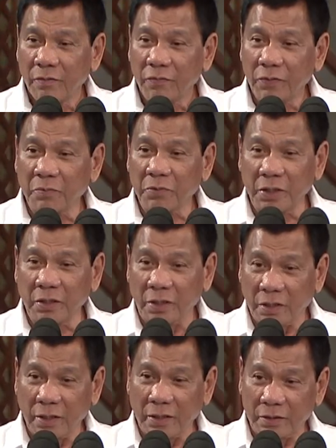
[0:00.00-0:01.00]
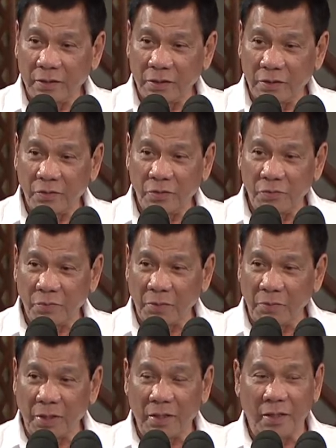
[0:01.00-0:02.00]
from kindergarten to
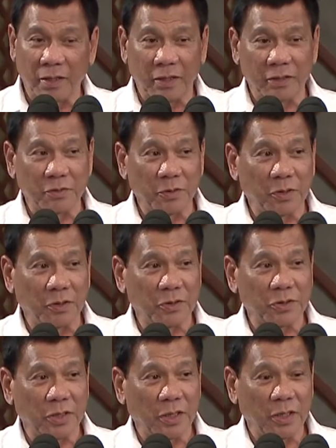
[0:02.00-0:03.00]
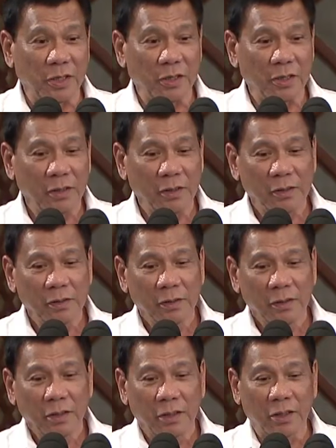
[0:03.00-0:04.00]
maybe college, because I
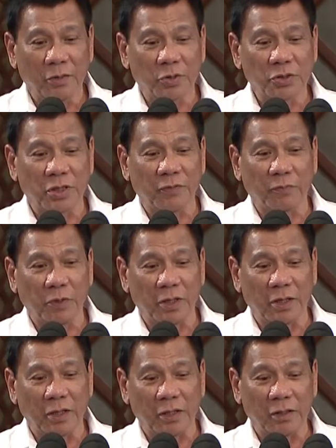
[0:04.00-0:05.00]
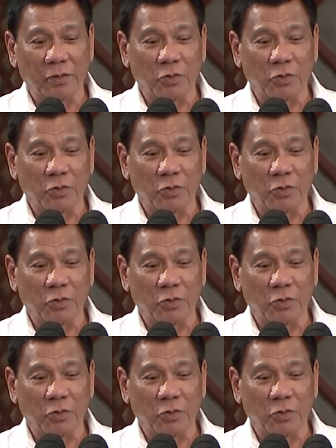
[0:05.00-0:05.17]
was left behind.